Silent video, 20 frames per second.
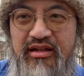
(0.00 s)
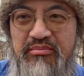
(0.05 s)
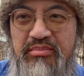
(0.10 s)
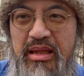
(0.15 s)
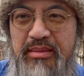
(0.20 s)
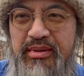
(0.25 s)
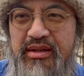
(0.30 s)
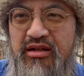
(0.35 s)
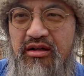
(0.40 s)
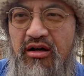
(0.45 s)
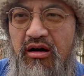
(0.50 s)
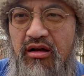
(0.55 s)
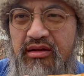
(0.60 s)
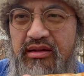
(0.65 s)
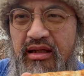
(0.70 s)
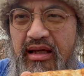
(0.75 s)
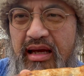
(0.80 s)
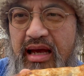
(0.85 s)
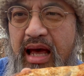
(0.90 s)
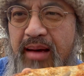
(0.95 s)
could maybe call
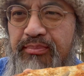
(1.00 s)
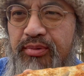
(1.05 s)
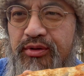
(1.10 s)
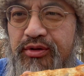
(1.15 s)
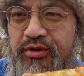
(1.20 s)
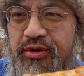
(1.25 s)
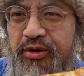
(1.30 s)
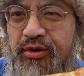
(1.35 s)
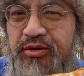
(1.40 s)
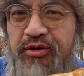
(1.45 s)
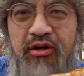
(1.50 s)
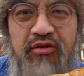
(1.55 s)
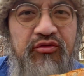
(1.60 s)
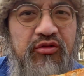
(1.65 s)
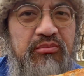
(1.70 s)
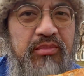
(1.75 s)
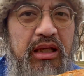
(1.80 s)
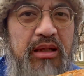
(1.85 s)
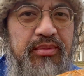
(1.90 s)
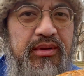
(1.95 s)
it an apple
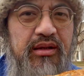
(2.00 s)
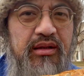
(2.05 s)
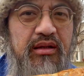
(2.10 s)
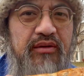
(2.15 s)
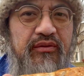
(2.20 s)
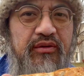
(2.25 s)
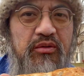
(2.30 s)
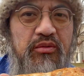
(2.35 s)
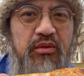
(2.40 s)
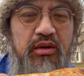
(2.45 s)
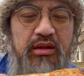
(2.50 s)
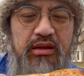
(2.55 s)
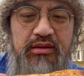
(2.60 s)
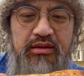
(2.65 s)
turnover, maybe, if you wanted